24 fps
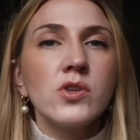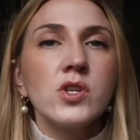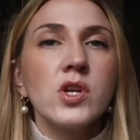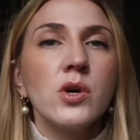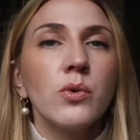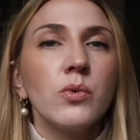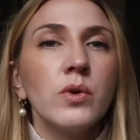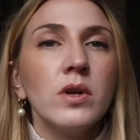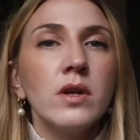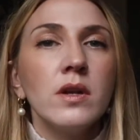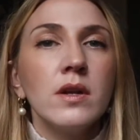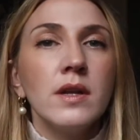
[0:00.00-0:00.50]

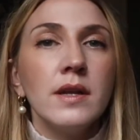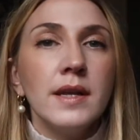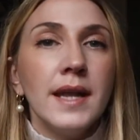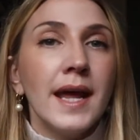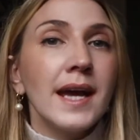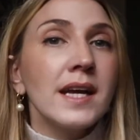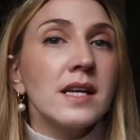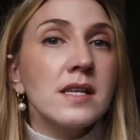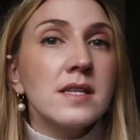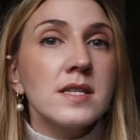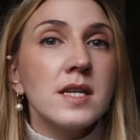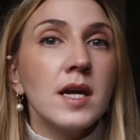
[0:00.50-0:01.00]
So
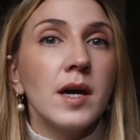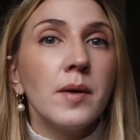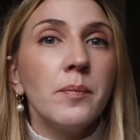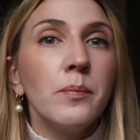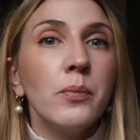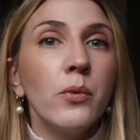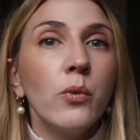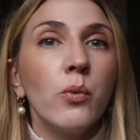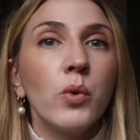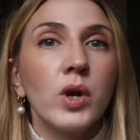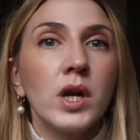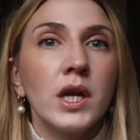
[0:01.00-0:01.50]
next
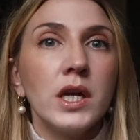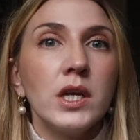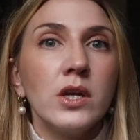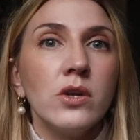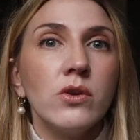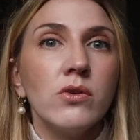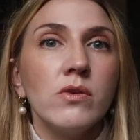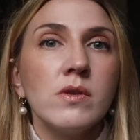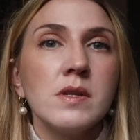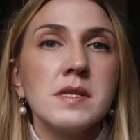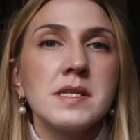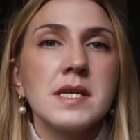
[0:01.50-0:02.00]
up, what I
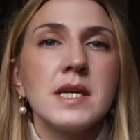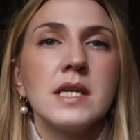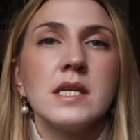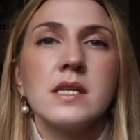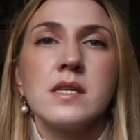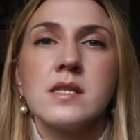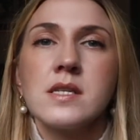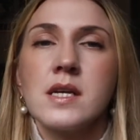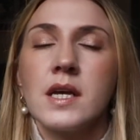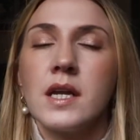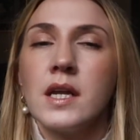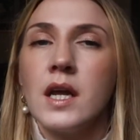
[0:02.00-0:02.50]
use
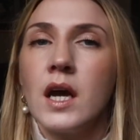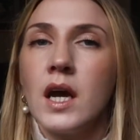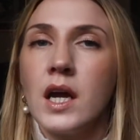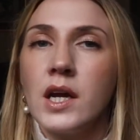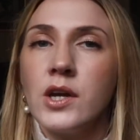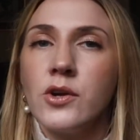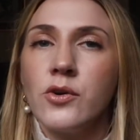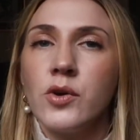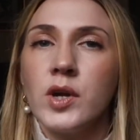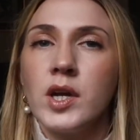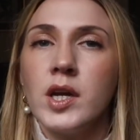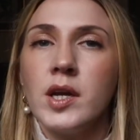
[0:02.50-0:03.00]
is an eye
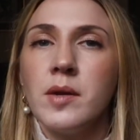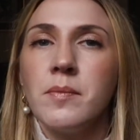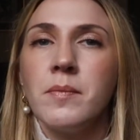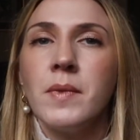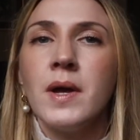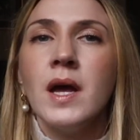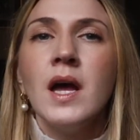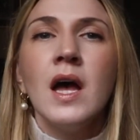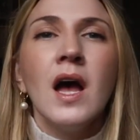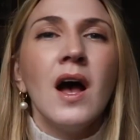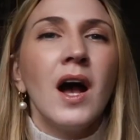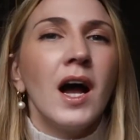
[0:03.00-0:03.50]
cream.
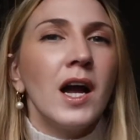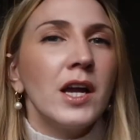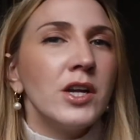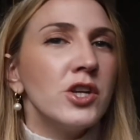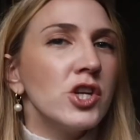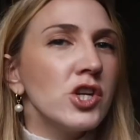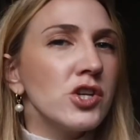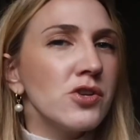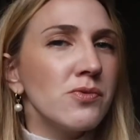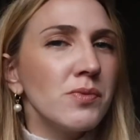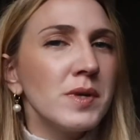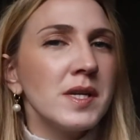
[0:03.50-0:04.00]
I
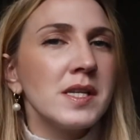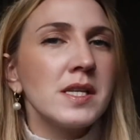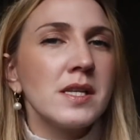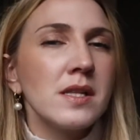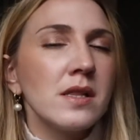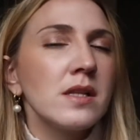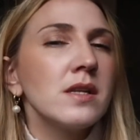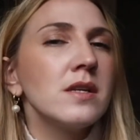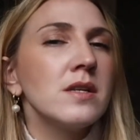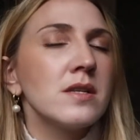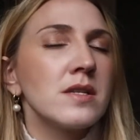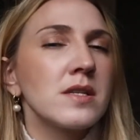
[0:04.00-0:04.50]
just
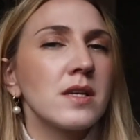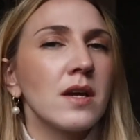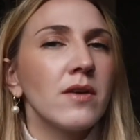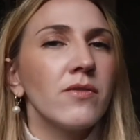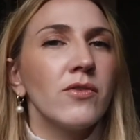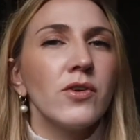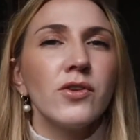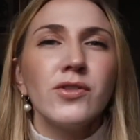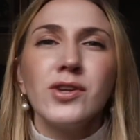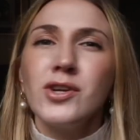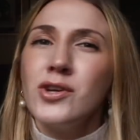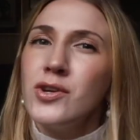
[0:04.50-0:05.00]
recently
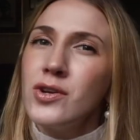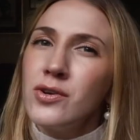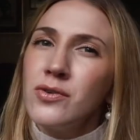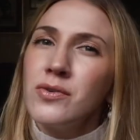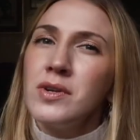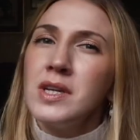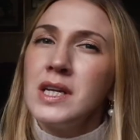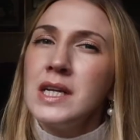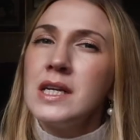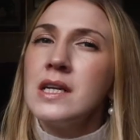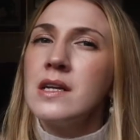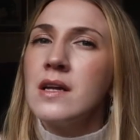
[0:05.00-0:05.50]
discovered that you
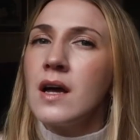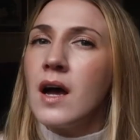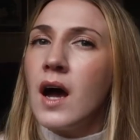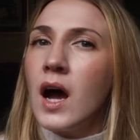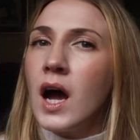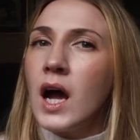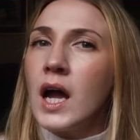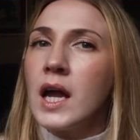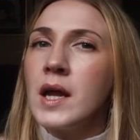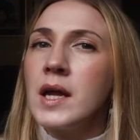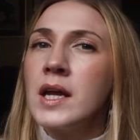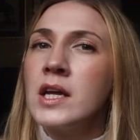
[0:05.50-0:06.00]
don't need an
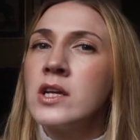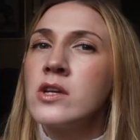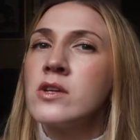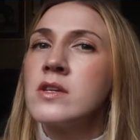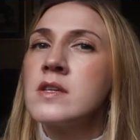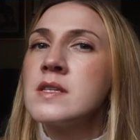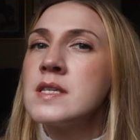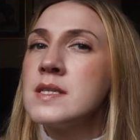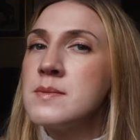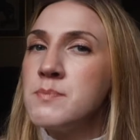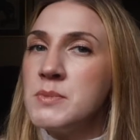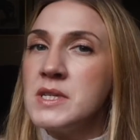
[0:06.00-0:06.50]
eye
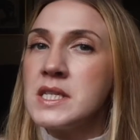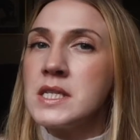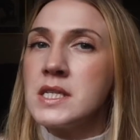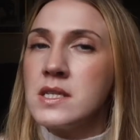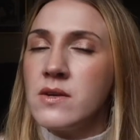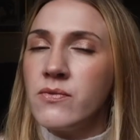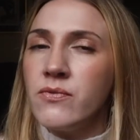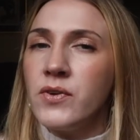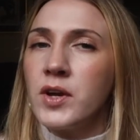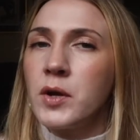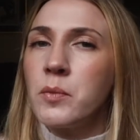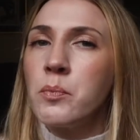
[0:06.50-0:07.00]

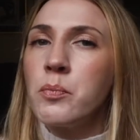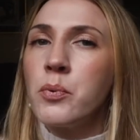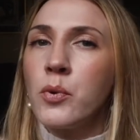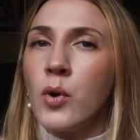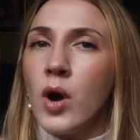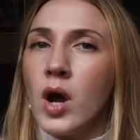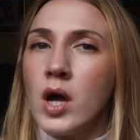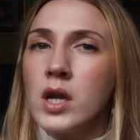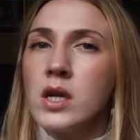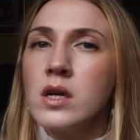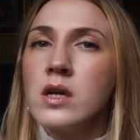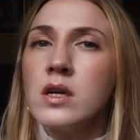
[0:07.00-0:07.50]
specific
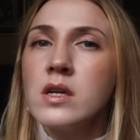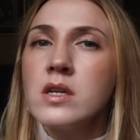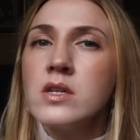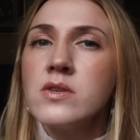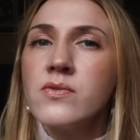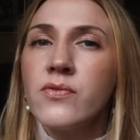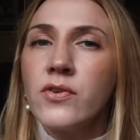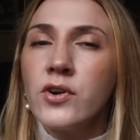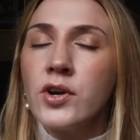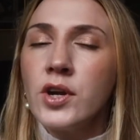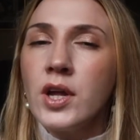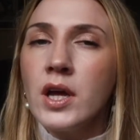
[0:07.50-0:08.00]
product
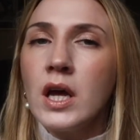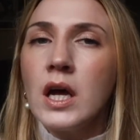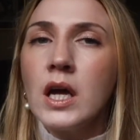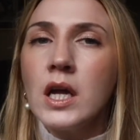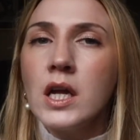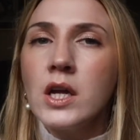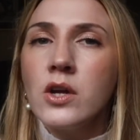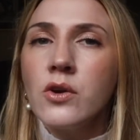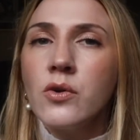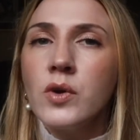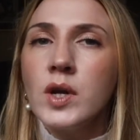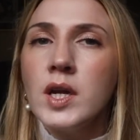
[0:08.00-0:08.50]
for an
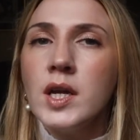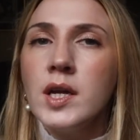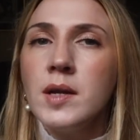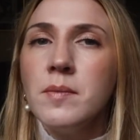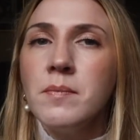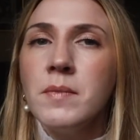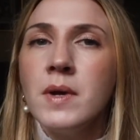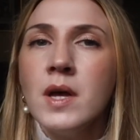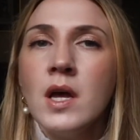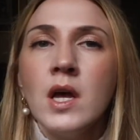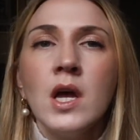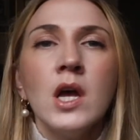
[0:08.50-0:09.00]
eye
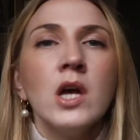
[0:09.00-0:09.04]
cream.